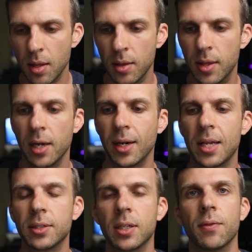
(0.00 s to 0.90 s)
They are
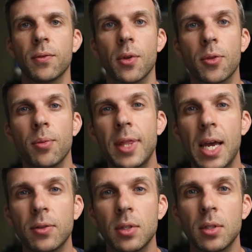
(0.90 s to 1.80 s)
asking for
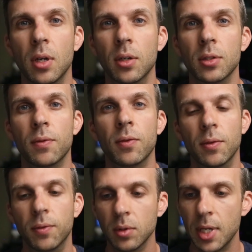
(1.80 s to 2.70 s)
$3,000 for a
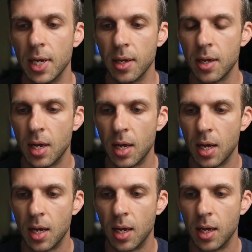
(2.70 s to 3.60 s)
full day,
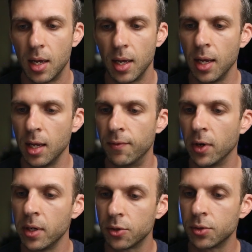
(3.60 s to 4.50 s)
and
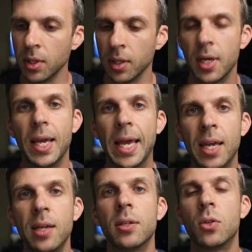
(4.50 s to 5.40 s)
very interesting,
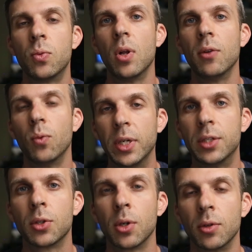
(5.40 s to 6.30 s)
8 to 12
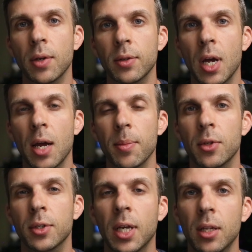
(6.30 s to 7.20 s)
weeks turnaround time.
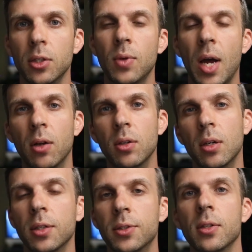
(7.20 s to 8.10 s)
They're telling you how
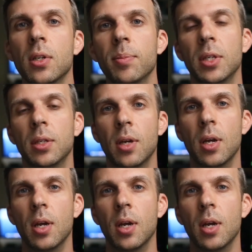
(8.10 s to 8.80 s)
long it's going to be